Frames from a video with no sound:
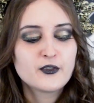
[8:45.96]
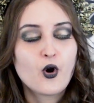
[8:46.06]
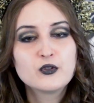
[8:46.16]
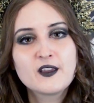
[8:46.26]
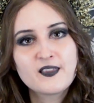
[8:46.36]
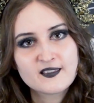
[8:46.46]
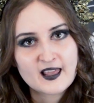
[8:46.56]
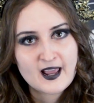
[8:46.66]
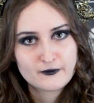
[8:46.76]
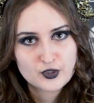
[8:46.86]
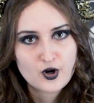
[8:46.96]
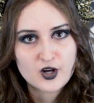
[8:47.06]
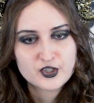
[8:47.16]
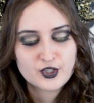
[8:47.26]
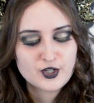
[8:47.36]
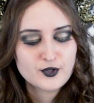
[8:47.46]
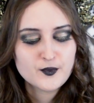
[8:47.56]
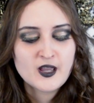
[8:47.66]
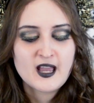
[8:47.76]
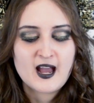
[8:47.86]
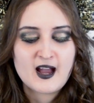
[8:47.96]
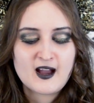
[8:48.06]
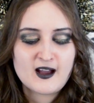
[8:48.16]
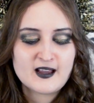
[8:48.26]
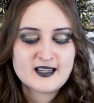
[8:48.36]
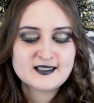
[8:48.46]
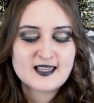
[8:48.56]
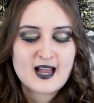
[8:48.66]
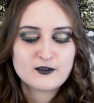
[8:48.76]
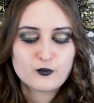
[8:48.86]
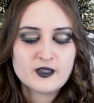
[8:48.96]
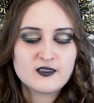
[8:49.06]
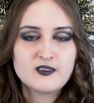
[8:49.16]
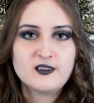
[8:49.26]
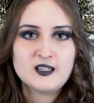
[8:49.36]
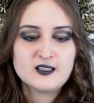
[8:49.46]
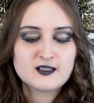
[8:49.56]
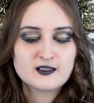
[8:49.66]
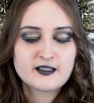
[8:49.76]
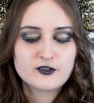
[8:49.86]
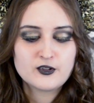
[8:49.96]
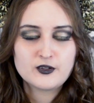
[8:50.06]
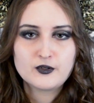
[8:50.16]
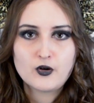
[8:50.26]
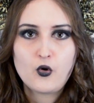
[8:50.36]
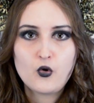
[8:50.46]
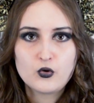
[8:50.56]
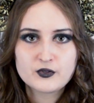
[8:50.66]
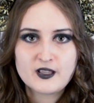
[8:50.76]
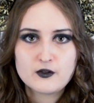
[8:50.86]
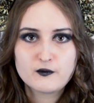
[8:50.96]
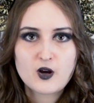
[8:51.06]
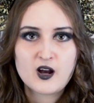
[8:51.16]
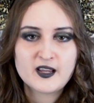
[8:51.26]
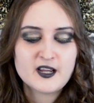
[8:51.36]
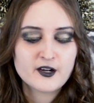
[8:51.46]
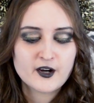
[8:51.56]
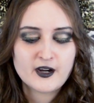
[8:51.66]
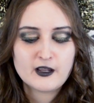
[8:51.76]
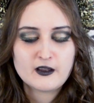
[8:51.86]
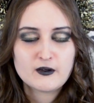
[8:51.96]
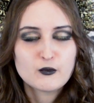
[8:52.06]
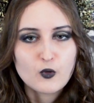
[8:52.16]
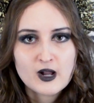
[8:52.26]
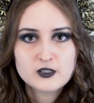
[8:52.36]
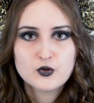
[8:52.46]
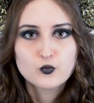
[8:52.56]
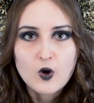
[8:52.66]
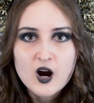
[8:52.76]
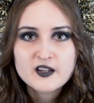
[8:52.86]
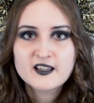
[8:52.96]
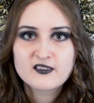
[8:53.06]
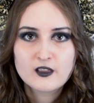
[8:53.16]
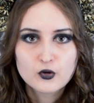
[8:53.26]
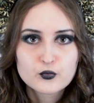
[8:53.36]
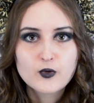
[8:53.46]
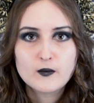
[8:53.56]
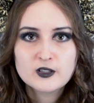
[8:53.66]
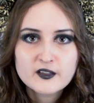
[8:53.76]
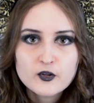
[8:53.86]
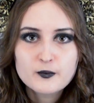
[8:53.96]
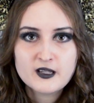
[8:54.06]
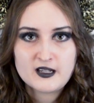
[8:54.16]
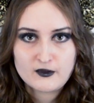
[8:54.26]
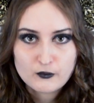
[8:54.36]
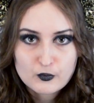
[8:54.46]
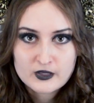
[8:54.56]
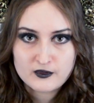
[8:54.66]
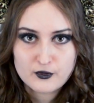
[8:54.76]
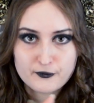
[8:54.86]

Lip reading: The only thing that I have to caution you is that with these little holes that you've got here, while you walk, they'll rub a little bit with your